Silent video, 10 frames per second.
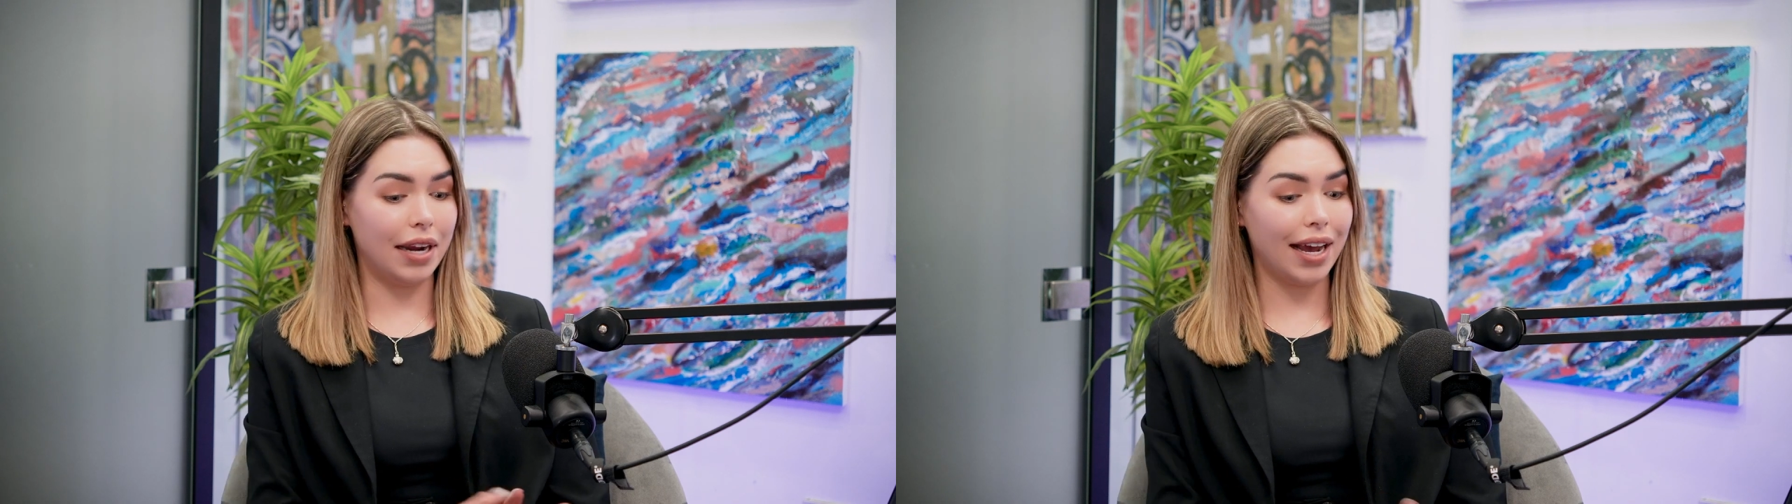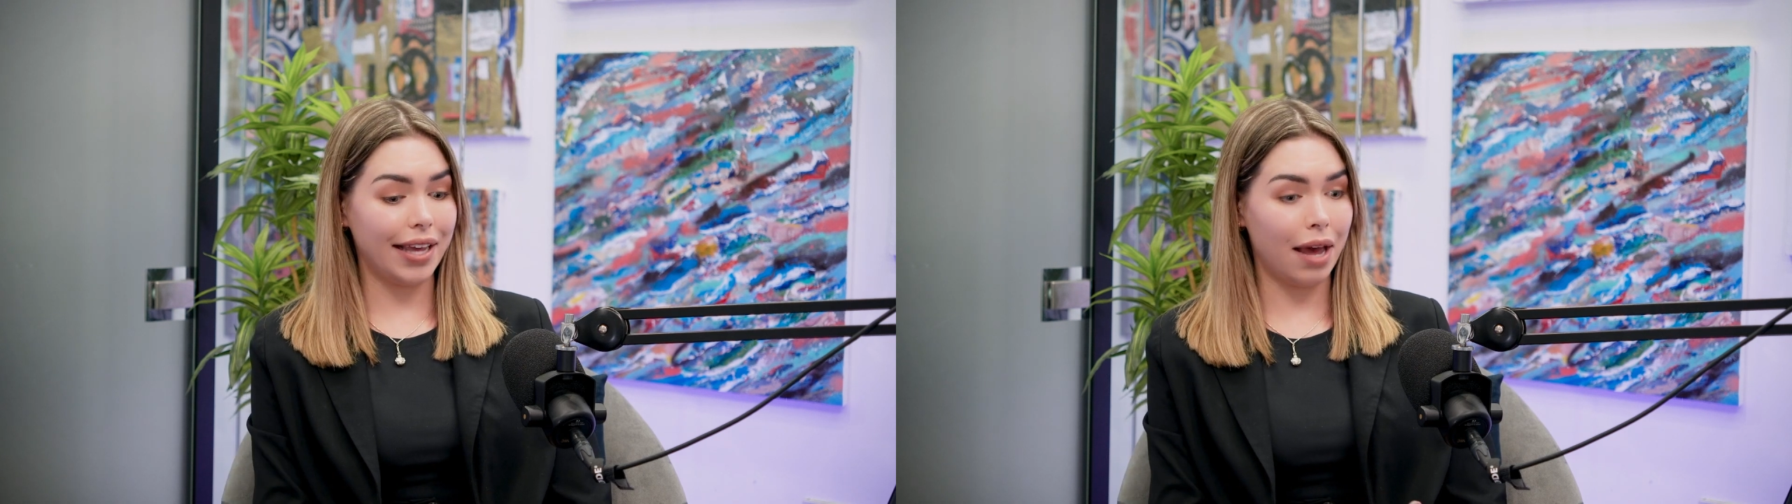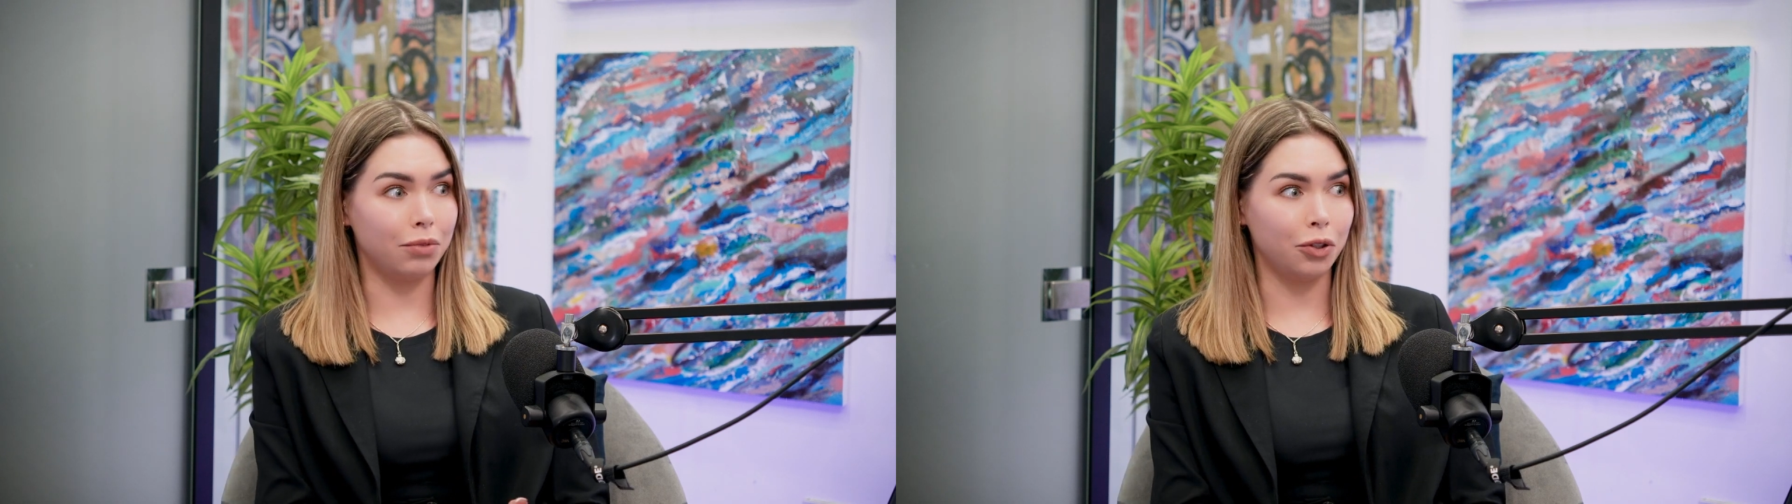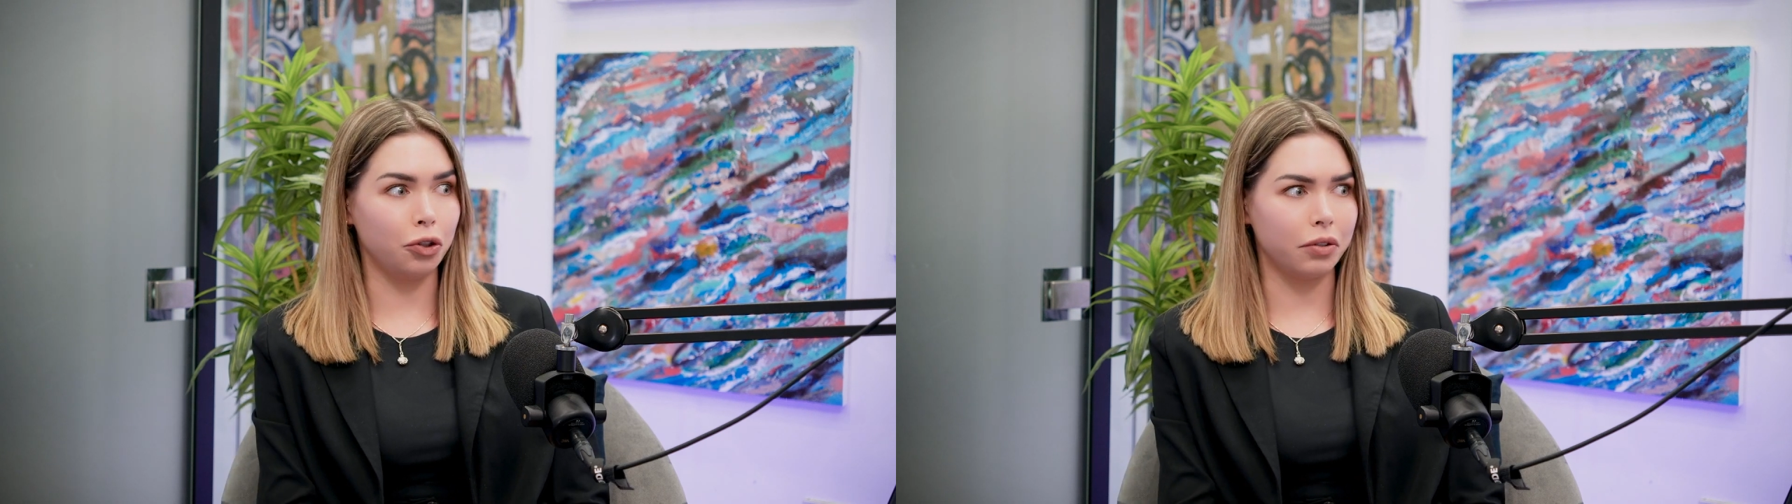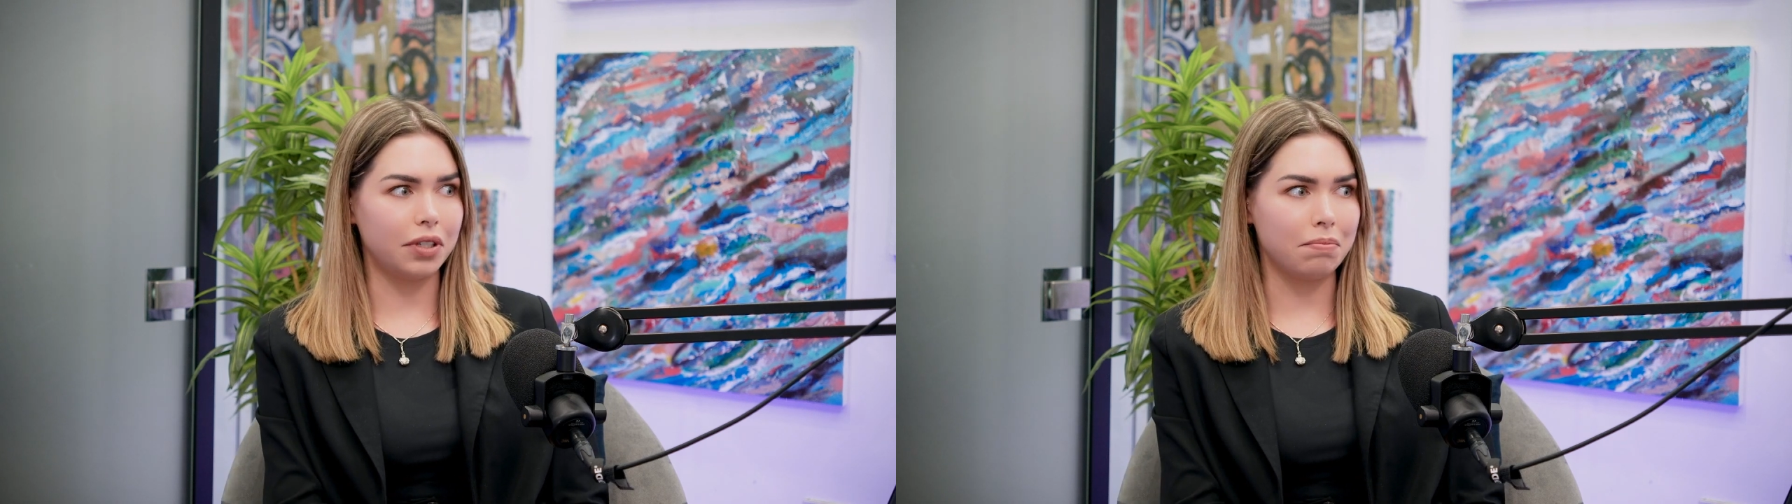I kept
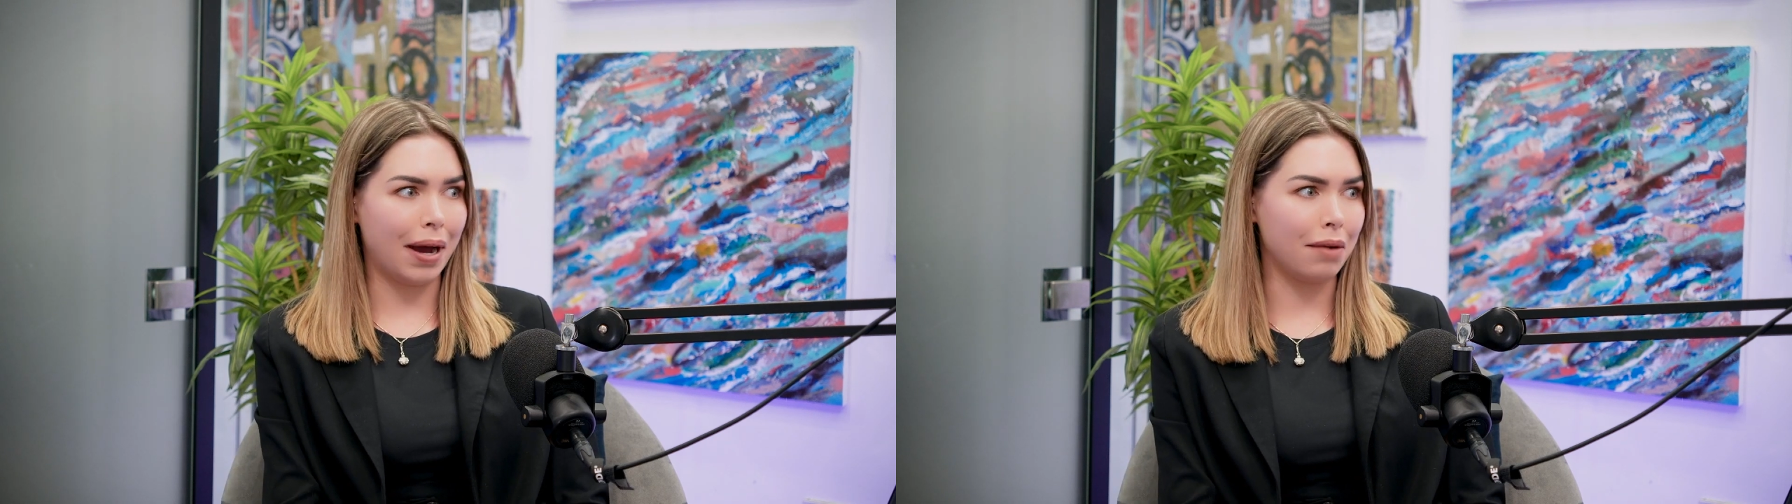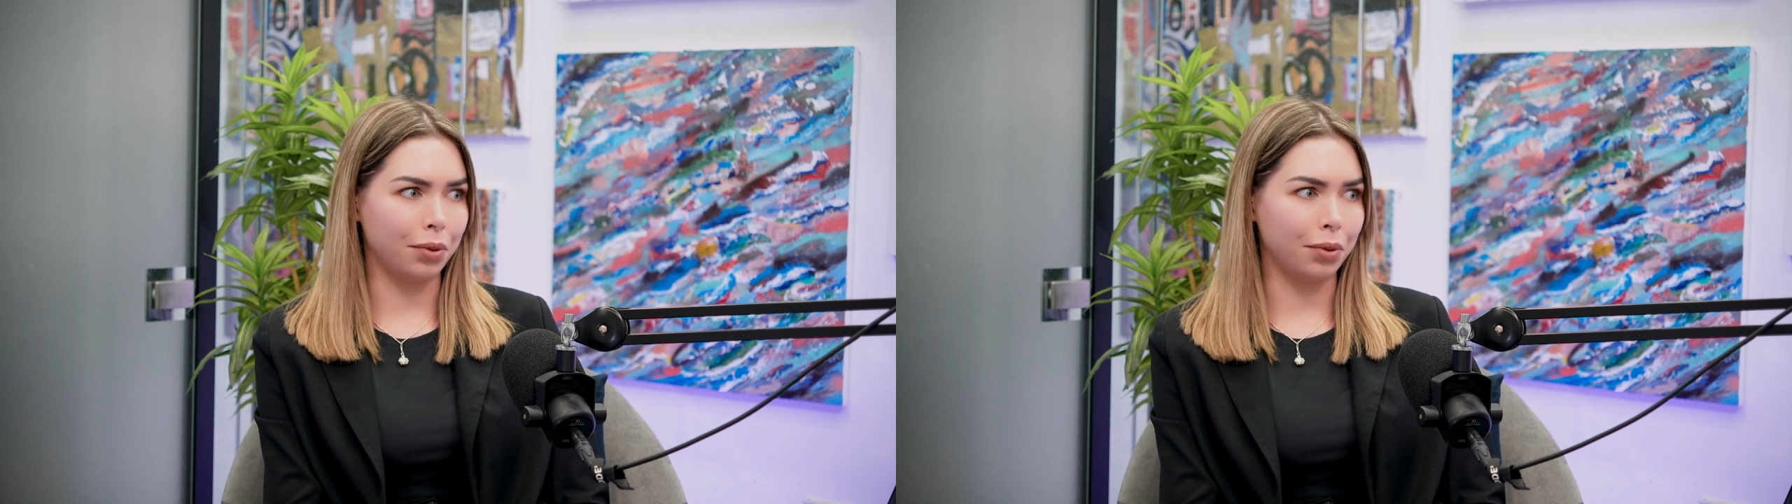adjusting my